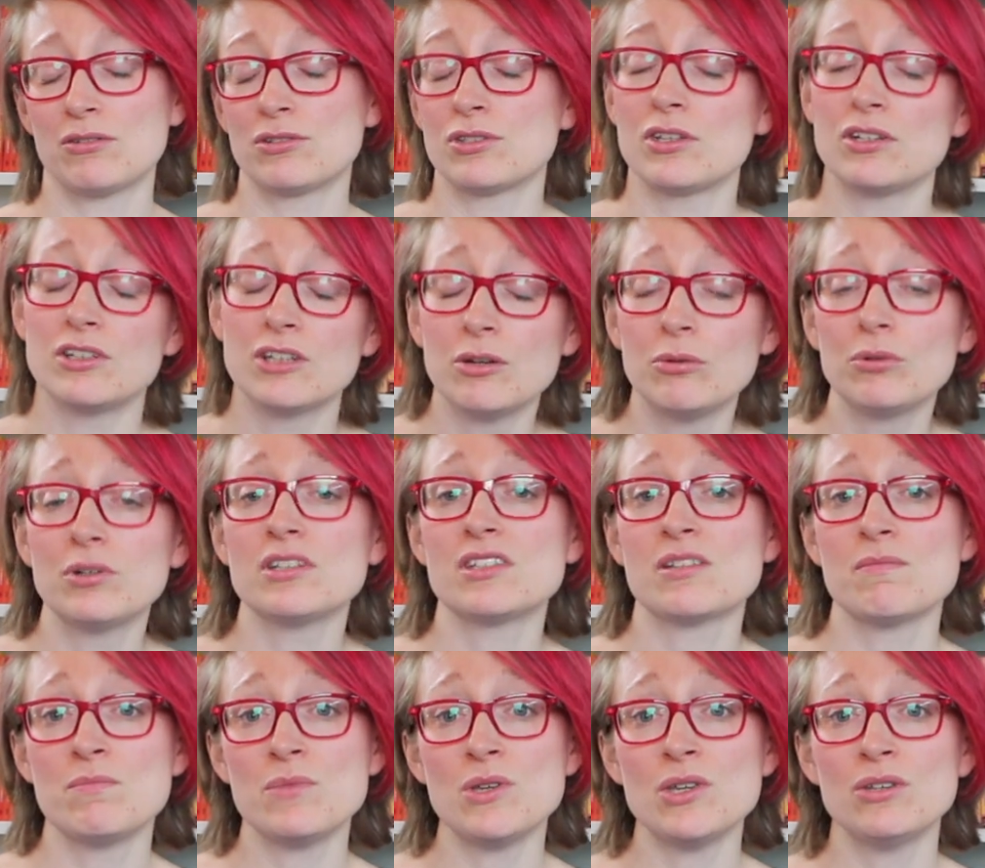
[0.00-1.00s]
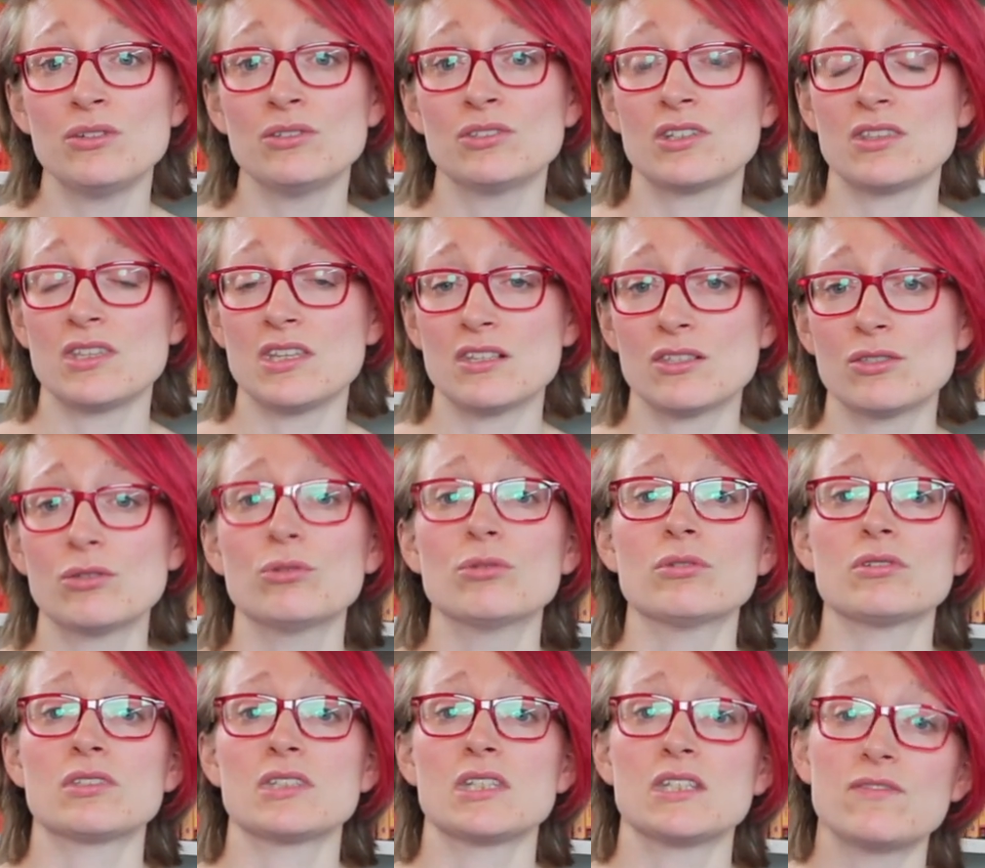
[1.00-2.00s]
is that no one is immune to these
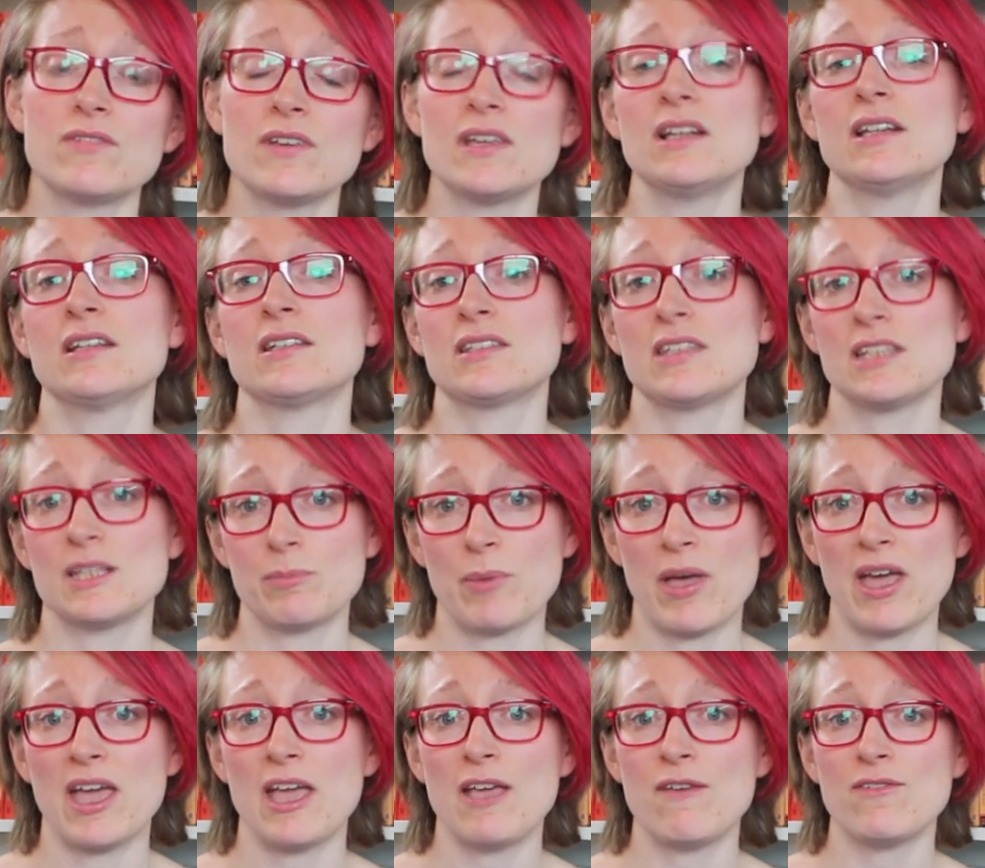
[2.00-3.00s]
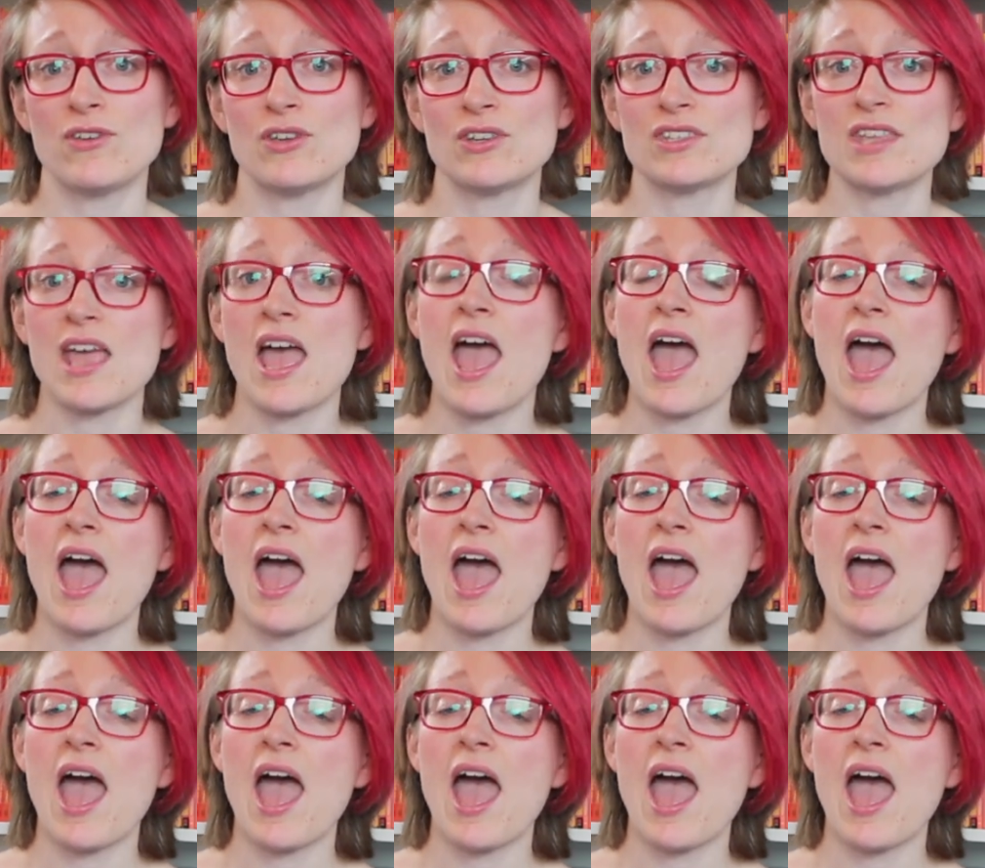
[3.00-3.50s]
thoughts, these feelings, these behaviours,